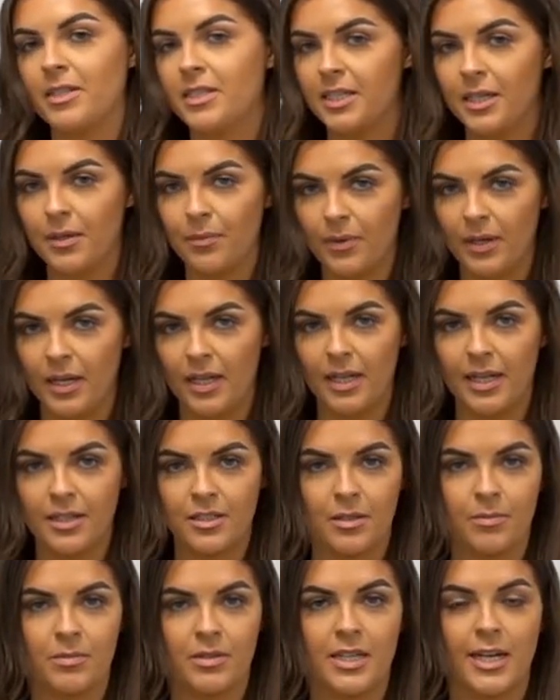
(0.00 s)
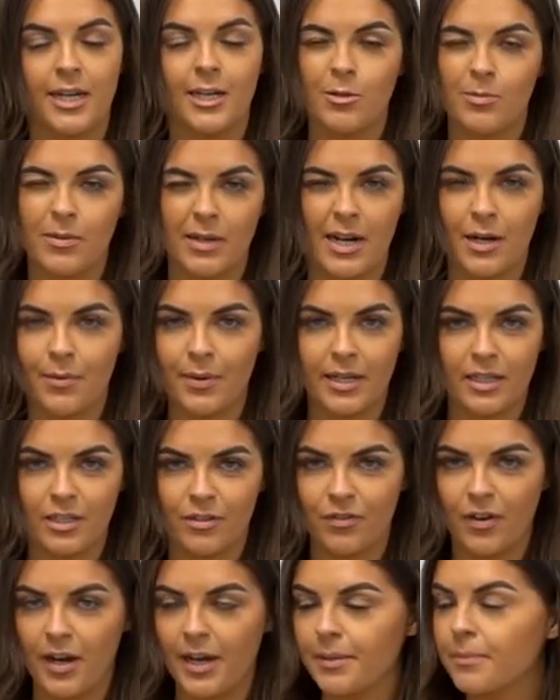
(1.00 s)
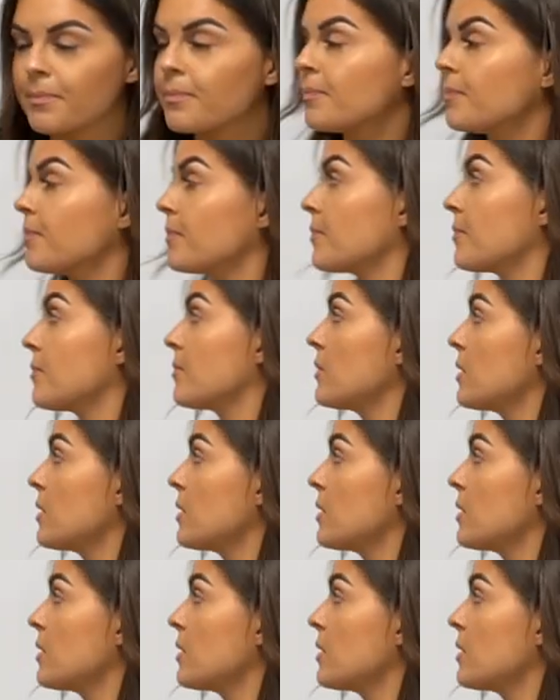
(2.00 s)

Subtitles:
I probably still will at some stage, but anyway, it's fine.